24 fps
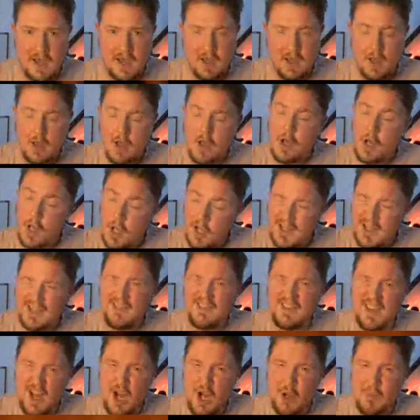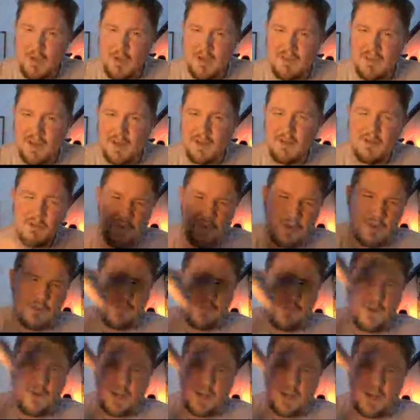Let's see how we did. Feel free to
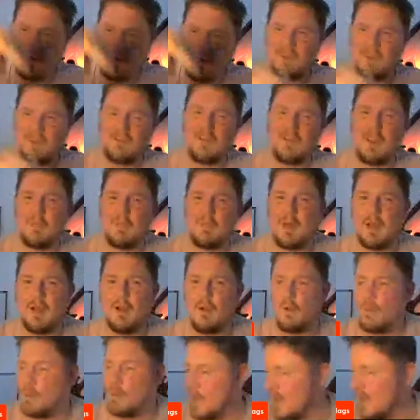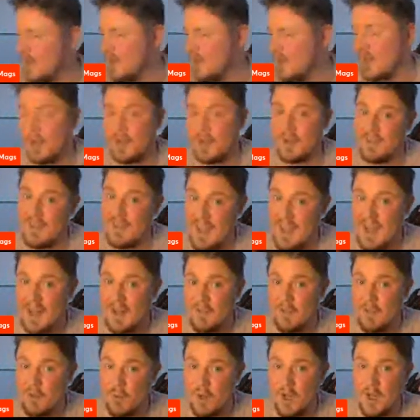give this team a little rating out of 10 if you
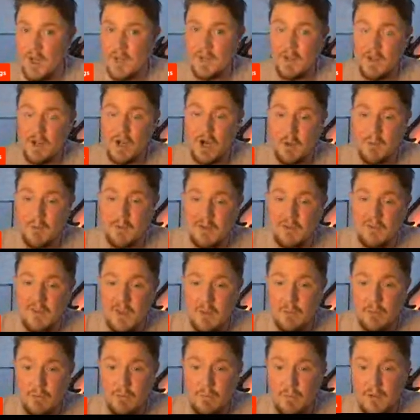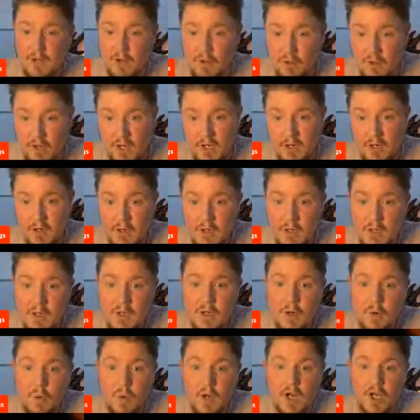want in the comments. That would be great. We
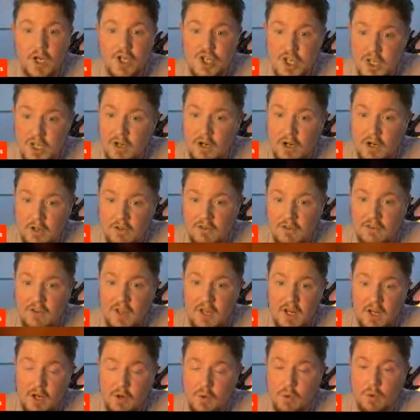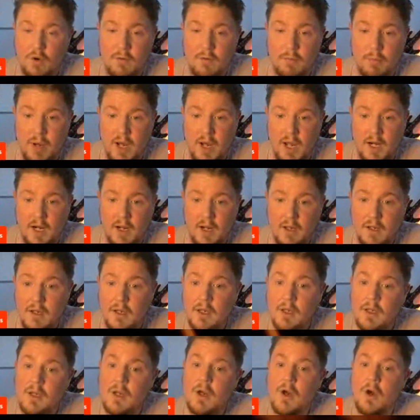got Jalen Hurts in at quarterback.
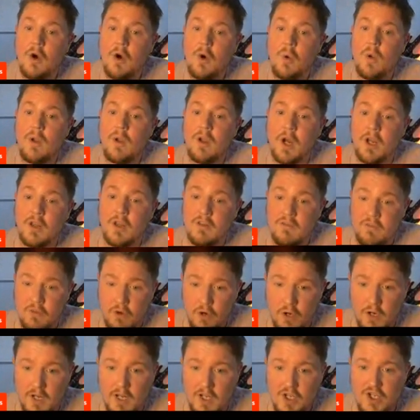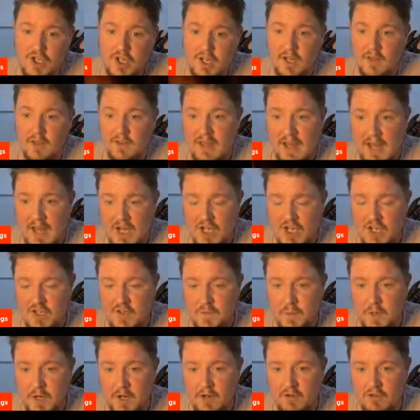We got Devon Achane and Tajay
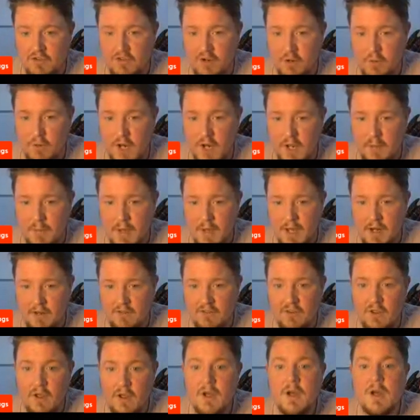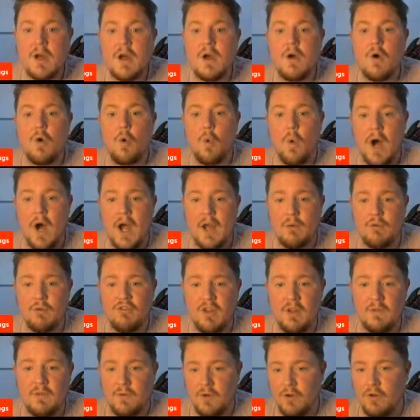Spears as our running backs. Wide
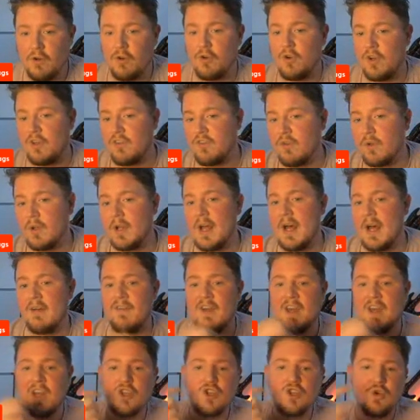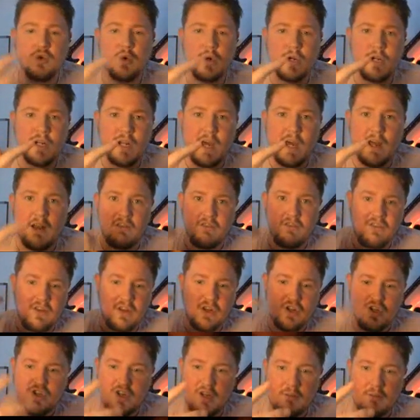receiver, Chris Olave, Jordan
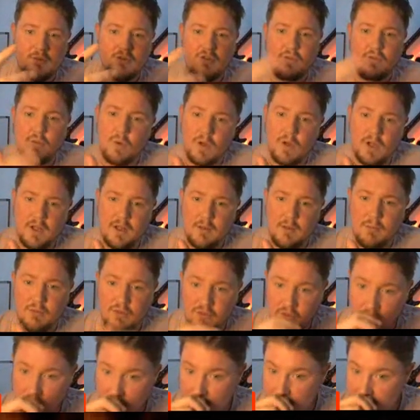Addison, Jameson Williams.